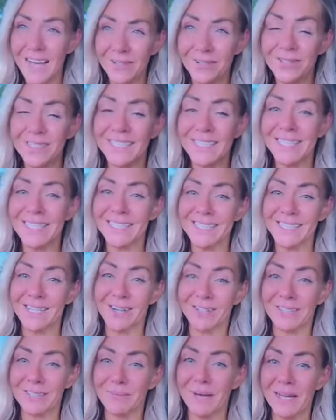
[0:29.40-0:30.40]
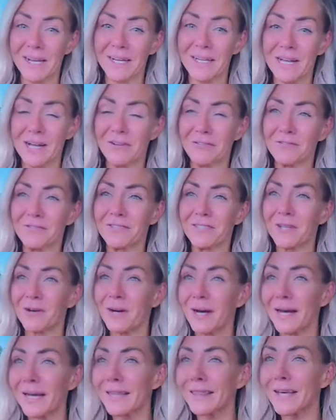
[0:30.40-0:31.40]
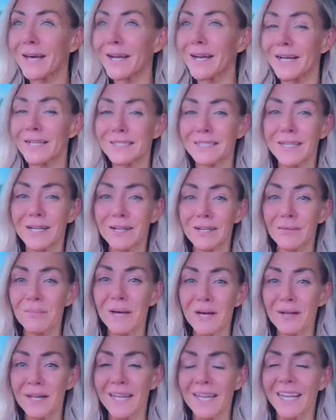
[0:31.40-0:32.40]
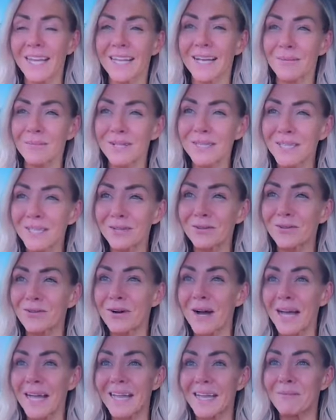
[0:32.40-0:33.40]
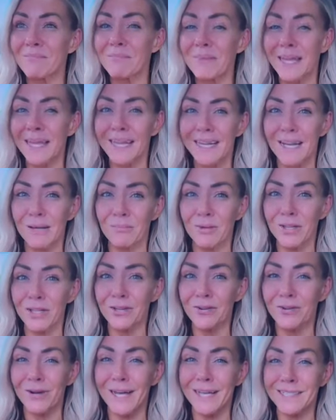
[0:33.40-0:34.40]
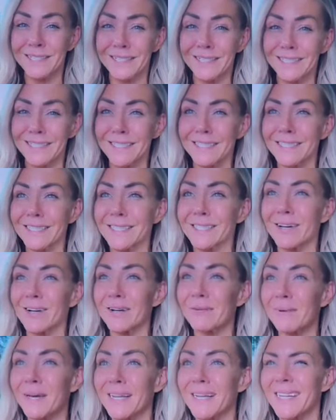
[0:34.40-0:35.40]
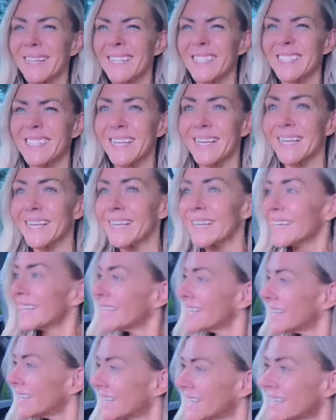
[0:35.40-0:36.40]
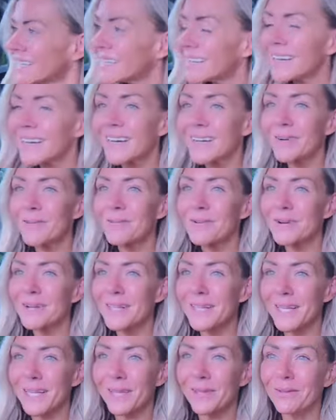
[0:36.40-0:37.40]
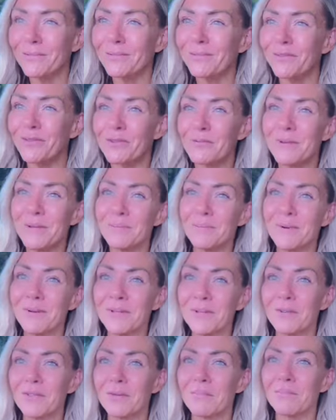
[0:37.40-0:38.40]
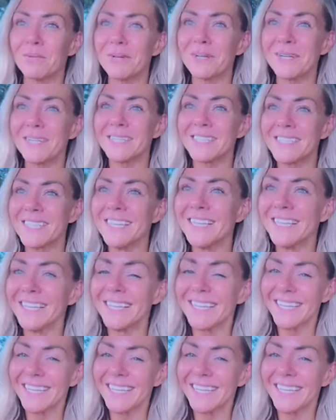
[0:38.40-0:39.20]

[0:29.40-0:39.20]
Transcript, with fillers: I don't see this talked about enough. So I thought I'd talk about it and I'm a little, I admit I'm a little hesitant to talk about it because like, I don't want to like throw people under the bus